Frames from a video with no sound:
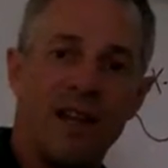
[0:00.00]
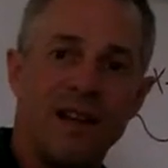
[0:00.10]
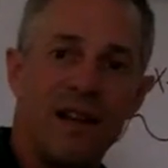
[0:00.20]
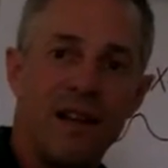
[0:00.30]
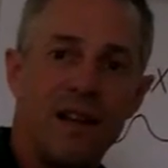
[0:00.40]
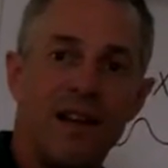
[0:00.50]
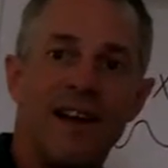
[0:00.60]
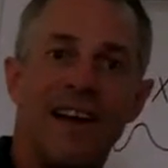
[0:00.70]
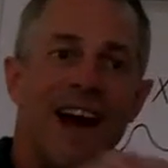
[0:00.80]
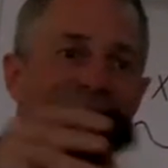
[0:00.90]
Island.
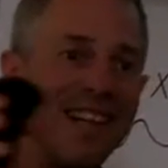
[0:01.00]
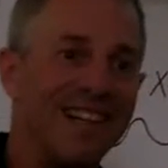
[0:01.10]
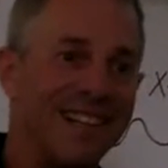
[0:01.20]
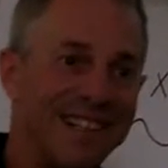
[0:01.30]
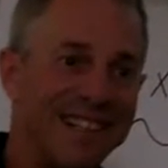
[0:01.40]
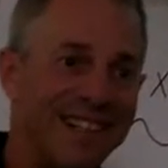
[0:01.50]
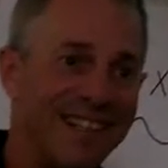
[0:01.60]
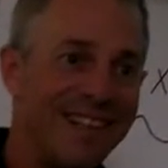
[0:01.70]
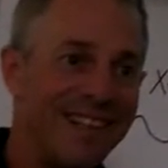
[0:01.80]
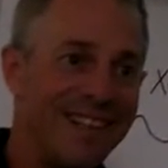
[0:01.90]
An island.
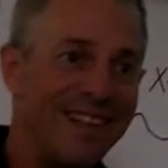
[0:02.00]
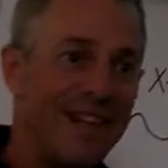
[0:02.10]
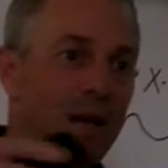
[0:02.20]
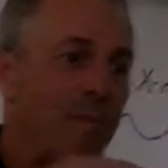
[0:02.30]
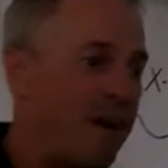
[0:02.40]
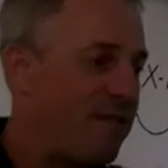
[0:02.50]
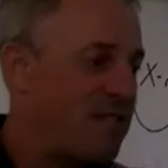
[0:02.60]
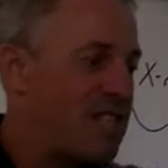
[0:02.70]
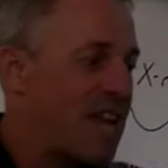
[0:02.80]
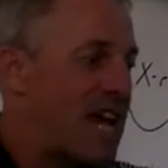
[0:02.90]
But if
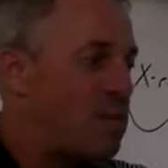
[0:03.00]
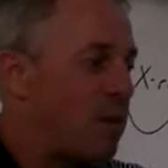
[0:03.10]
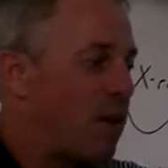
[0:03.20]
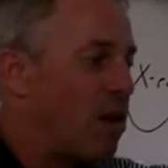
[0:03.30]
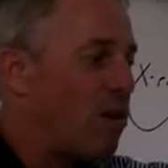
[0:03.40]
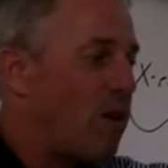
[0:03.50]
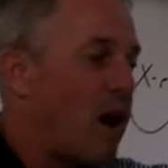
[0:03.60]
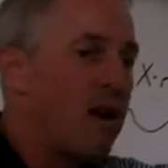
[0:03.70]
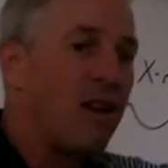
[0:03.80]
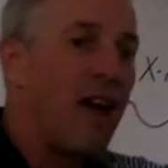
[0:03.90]
it stays below the
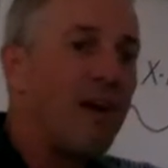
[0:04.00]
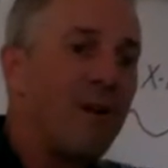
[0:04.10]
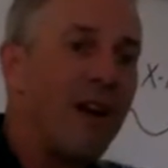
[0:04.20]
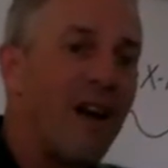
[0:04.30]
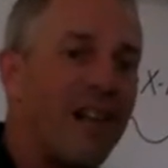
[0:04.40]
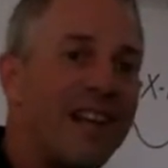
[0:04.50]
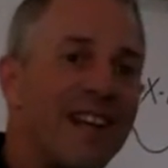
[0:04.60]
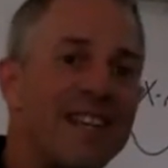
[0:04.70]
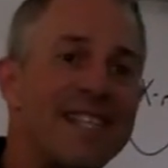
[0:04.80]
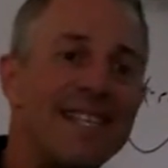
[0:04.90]
water line, we call it
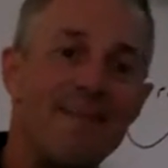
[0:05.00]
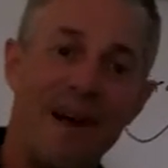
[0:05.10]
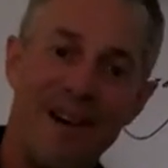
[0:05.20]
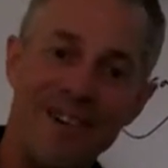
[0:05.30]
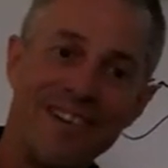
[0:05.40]
a seamount.